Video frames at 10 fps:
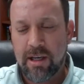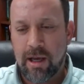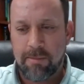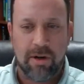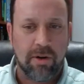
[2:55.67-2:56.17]

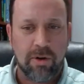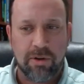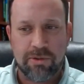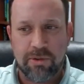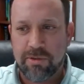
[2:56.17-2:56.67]

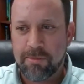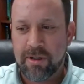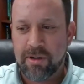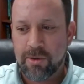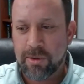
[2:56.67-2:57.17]
Nurseries have
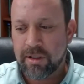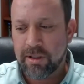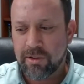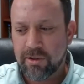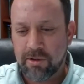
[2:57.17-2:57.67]
been doing
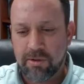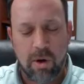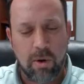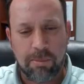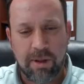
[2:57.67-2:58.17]
these
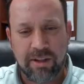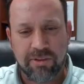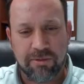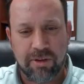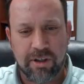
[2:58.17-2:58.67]
growing plants
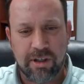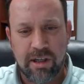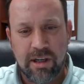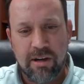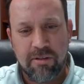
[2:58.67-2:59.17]
for
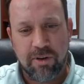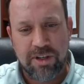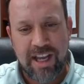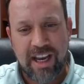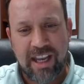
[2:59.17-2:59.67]

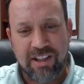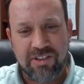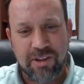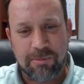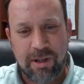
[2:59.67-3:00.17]
decades,
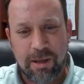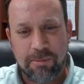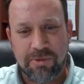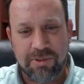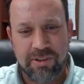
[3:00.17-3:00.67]

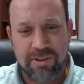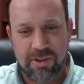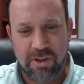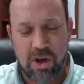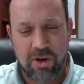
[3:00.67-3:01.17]
sometimes
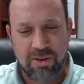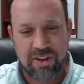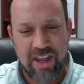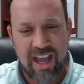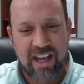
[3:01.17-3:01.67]
longer
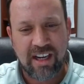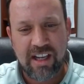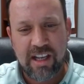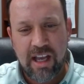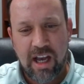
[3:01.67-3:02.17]
that.
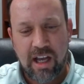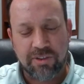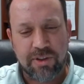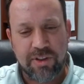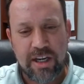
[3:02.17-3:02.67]

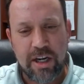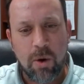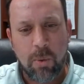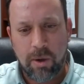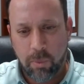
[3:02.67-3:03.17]
So they know
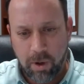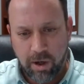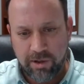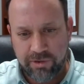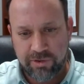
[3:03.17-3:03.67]
what
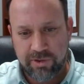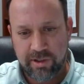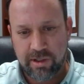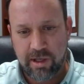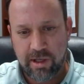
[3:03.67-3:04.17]
works,
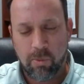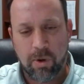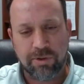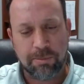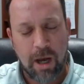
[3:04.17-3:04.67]

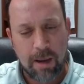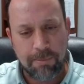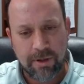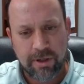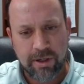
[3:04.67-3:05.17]
what's
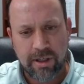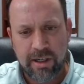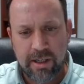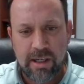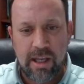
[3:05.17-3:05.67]
popular,
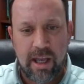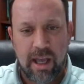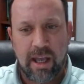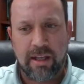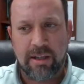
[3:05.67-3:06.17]

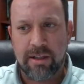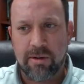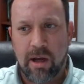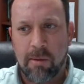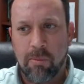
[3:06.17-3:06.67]
and
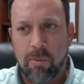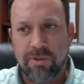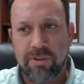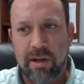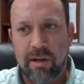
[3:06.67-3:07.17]
what's
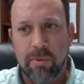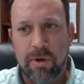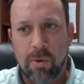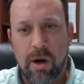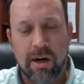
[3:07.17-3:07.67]
going to
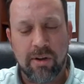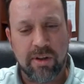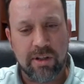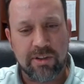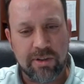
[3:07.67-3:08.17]
require the
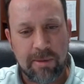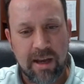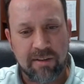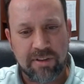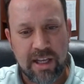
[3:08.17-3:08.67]
least amount
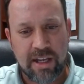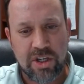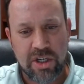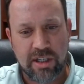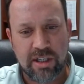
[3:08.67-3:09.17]
of
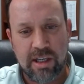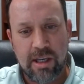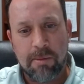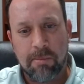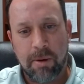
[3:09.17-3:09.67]
attention,
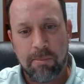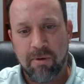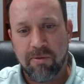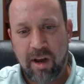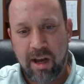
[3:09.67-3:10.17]
but
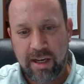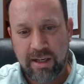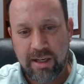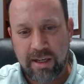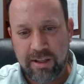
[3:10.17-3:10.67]

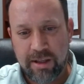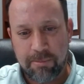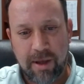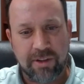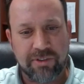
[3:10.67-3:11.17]
provide the
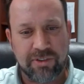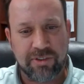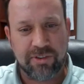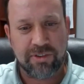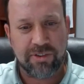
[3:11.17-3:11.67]
best
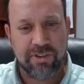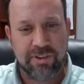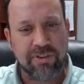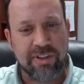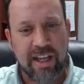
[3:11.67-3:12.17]

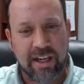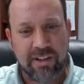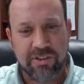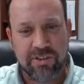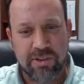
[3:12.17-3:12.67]

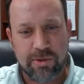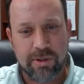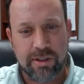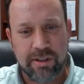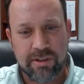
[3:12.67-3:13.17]

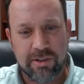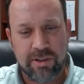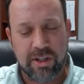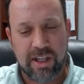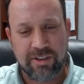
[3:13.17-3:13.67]
aesthetics to
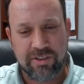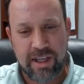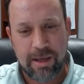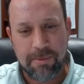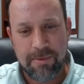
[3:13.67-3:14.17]
the
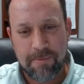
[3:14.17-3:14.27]
landscape.